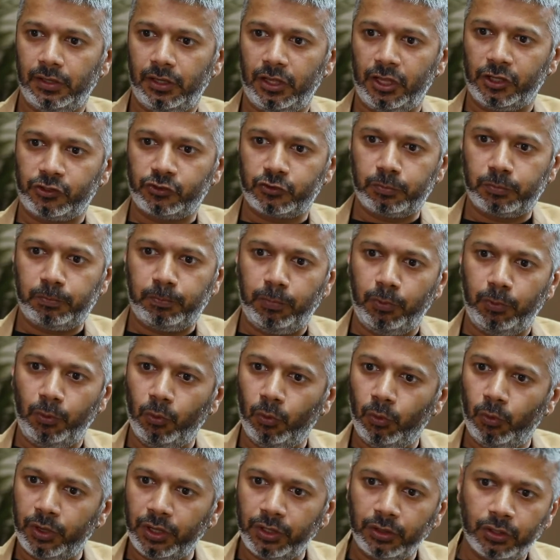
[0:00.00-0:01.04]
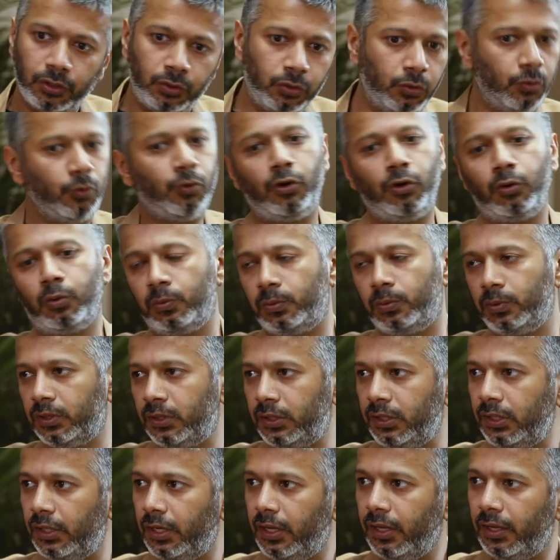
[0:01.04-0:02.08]
exploring the whole
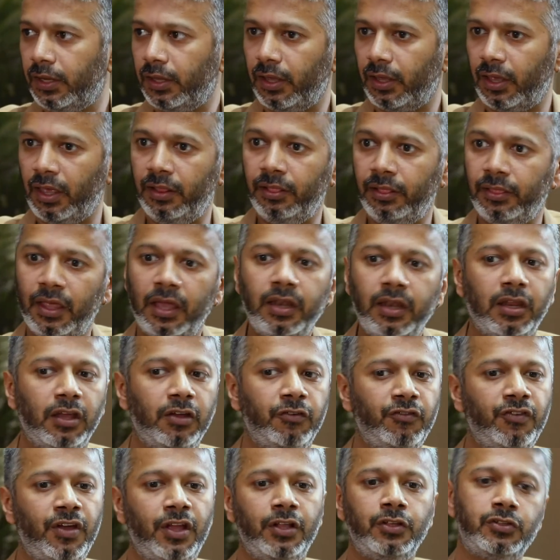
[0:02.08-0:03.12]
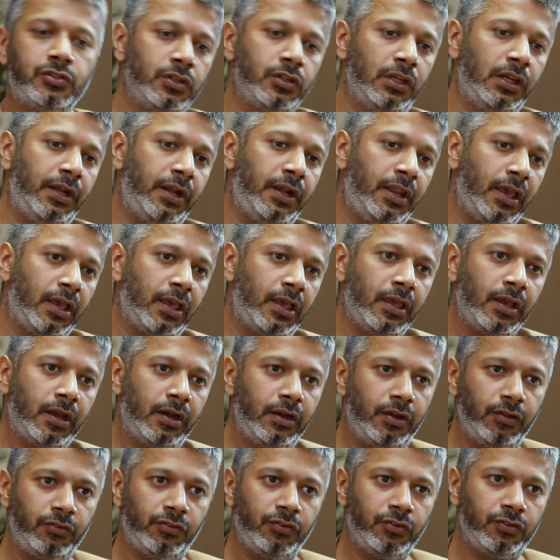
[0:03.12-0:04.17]
world, and then eventually taking a
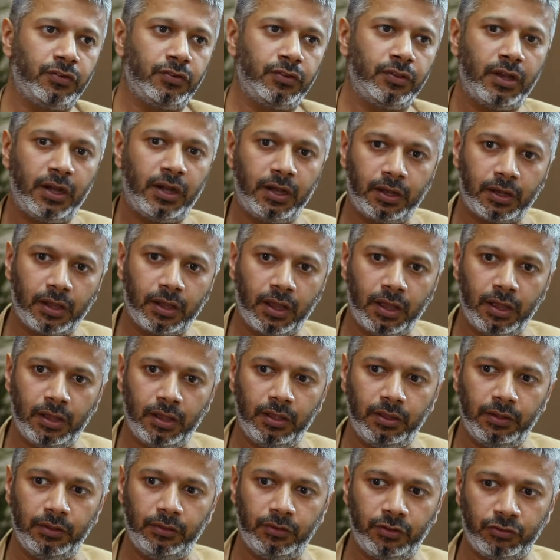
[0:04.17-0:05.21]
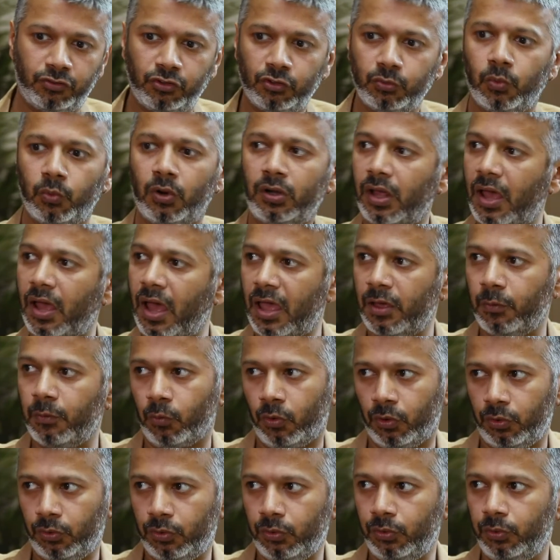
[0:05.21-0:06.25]
decision that this is what I
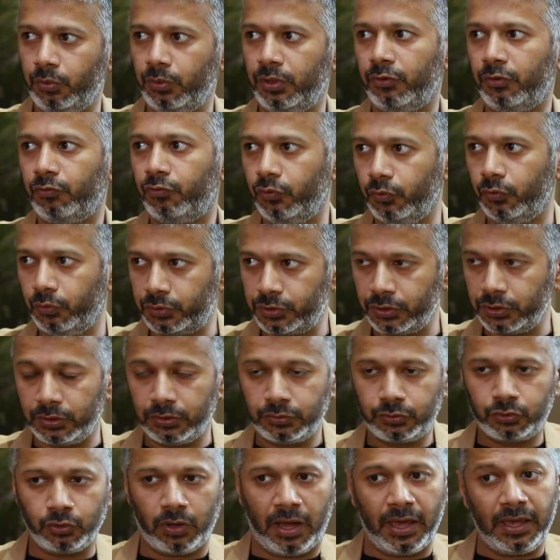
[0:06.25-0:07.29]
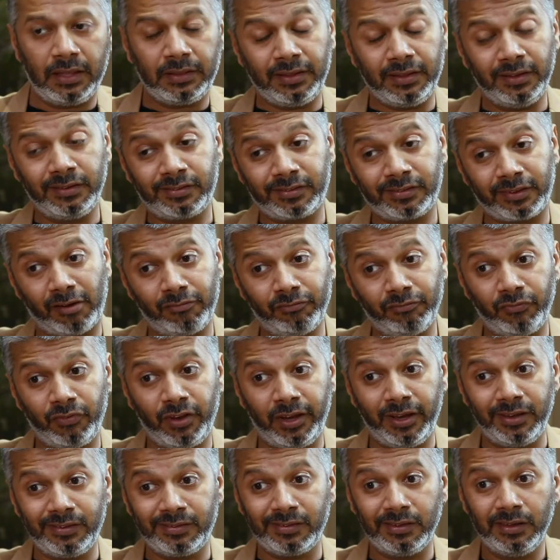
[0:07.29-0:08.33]
want to do in future. So I think some
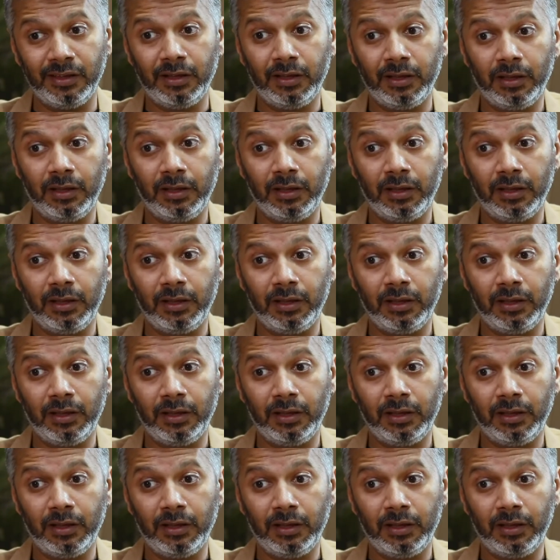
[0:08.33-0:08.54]
ways